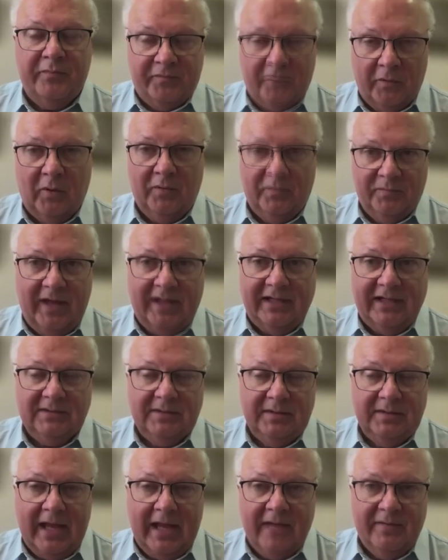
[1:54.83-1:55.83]
for that
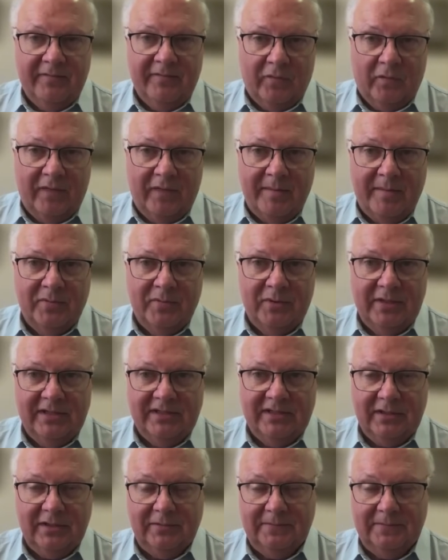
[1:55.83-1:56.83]
and for them
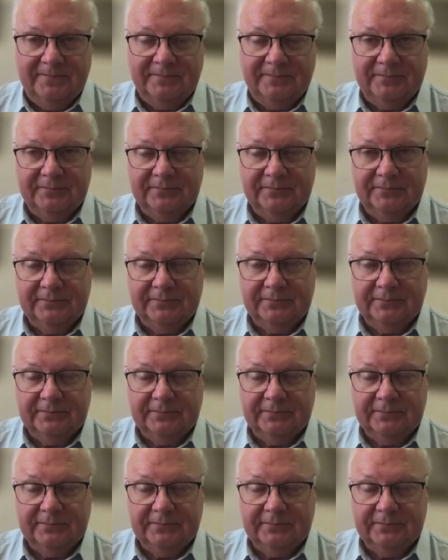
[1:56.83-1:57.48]
doing so. So